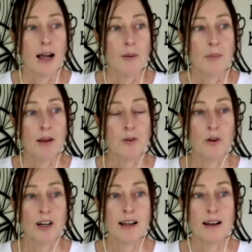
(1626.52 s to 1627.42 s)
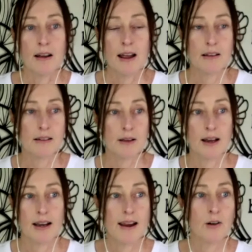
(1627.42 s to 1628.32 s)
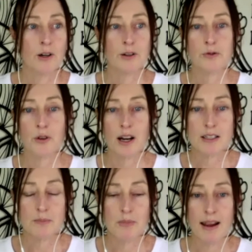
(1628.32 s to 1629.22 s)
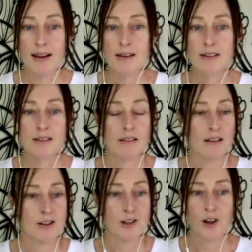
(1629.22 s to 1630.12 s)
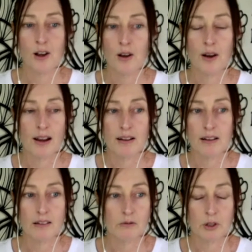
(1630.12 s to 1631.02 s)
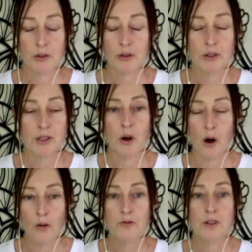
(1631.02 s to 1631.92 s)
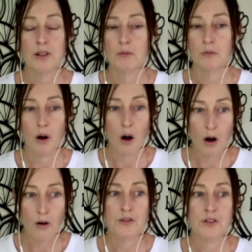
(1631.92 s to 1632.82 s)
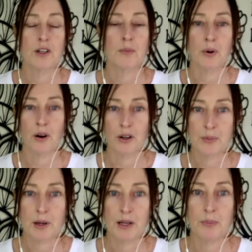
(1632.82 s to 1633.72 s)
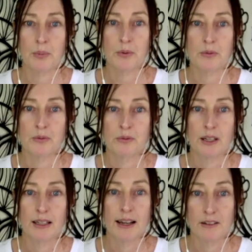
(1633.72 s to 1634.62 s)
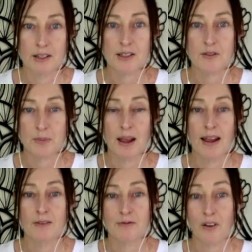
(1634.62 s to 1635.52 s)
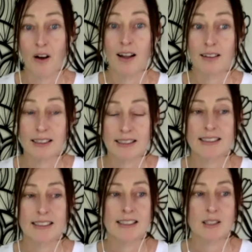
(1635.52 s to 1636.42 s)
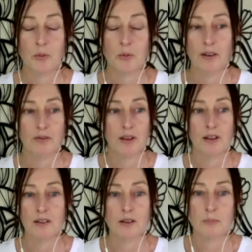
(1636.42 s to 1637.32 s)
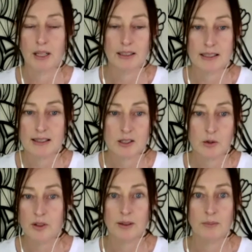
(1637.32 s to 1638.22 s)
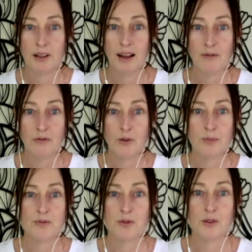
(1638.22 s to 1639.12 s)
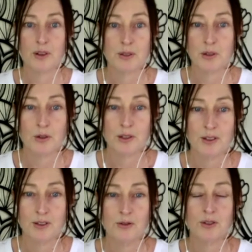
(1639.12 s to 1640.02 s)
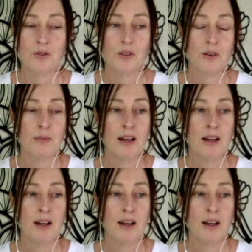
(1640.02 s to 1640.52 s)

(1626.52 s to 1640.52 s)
if you're in an area of great demand, recruiters often approach people in areas of demand via LinkedIn. It's one of the biggest sourcing platforms for them, sourcing tools for them.